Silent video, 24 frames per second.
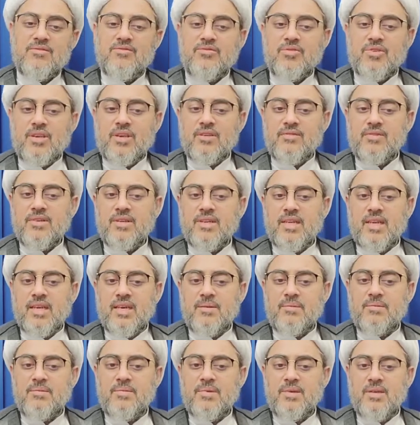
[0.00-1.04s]
forgiven
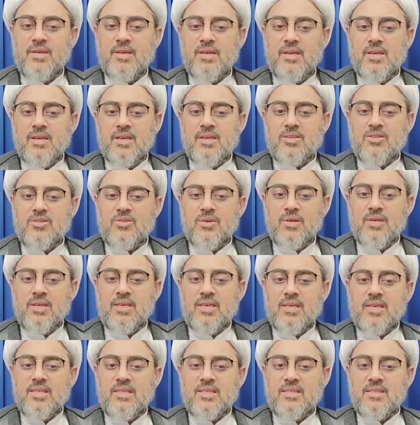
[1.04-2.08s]
him, so
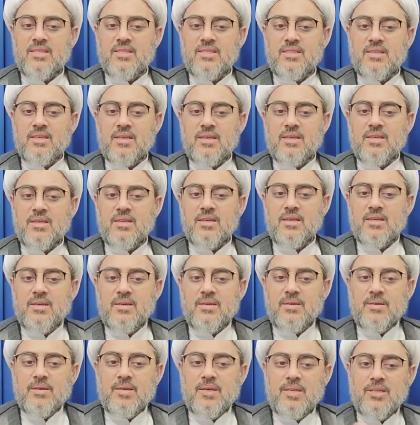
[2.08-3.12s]
he's
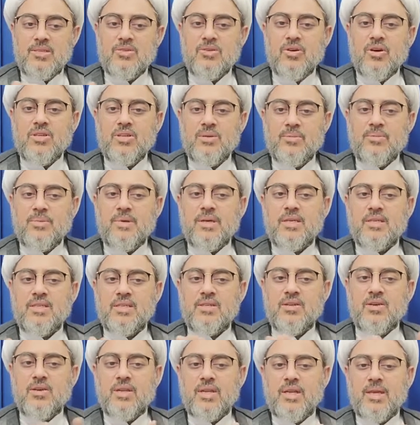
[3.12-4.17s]
got a
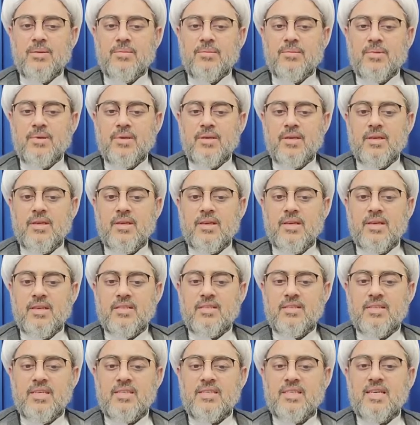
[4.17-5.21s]
burden on him.
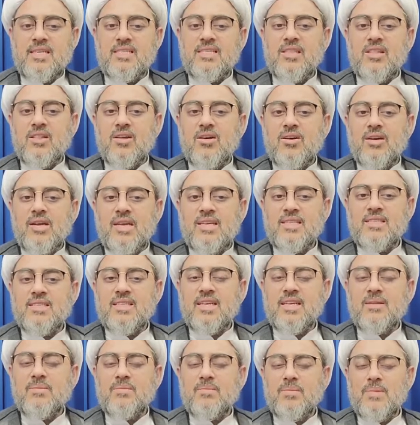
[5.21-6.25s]
Says as long as
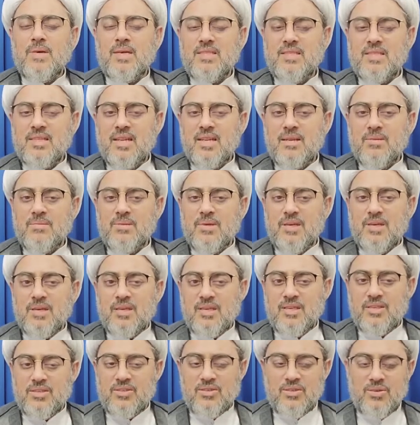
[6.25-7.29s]
that
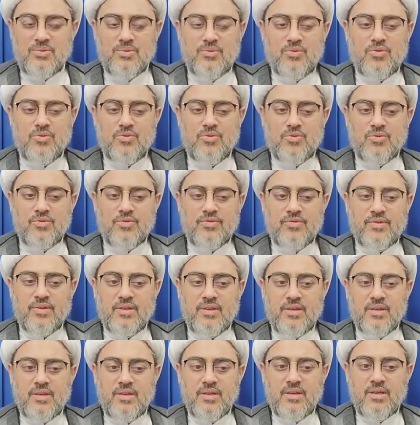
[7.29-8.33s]
mazlama is removed,
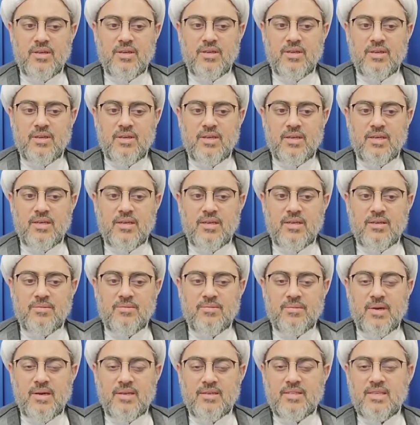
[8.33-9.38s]

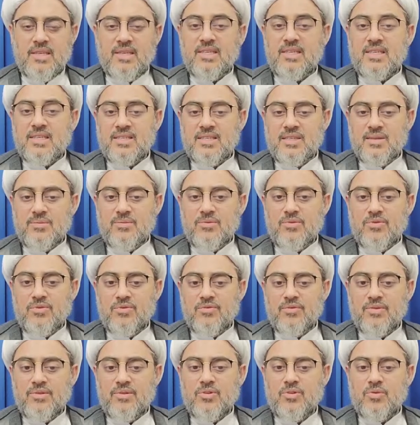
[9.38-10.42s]
until it is
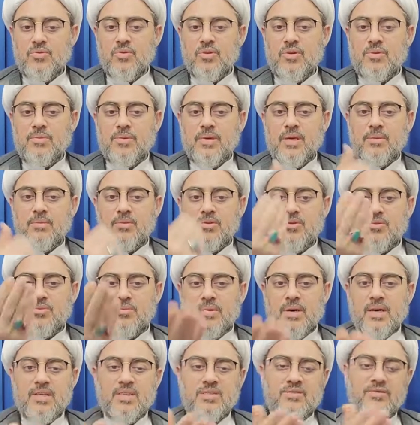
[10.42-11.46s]
removed, you won't be able to
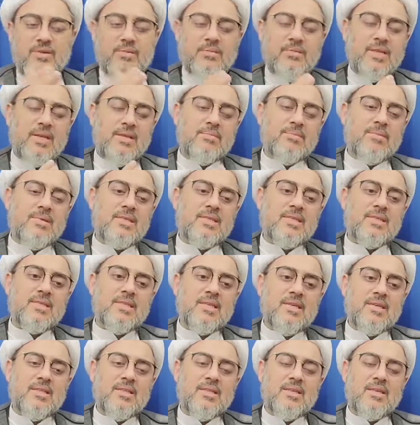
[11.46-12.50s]
pass from that
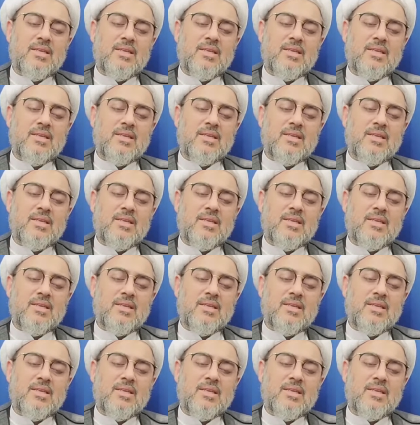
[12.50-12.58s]
mirsad.